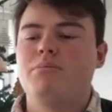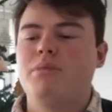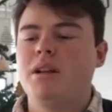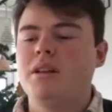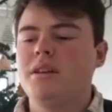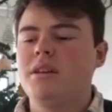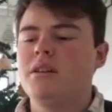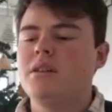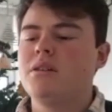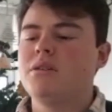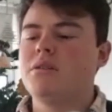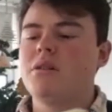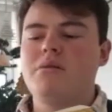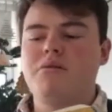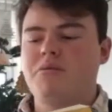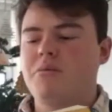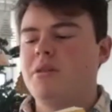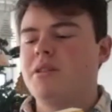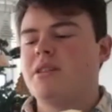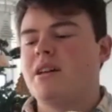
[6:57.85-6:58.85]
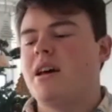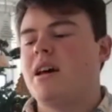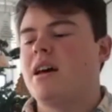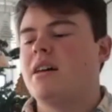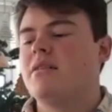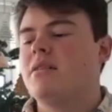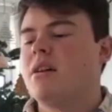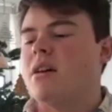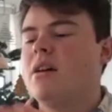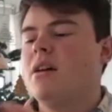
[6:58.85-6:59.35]
plucking a coin from his
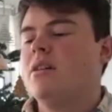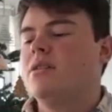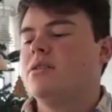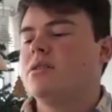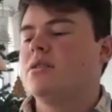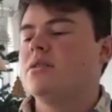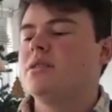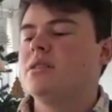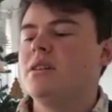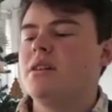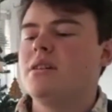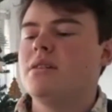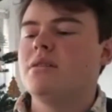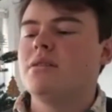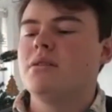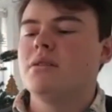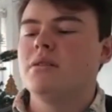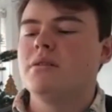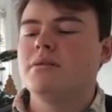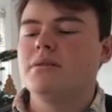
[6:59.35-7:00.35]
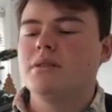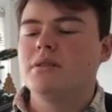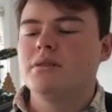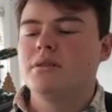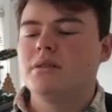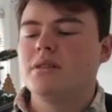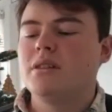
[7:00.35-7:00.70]
hat, tossing it in Torvill's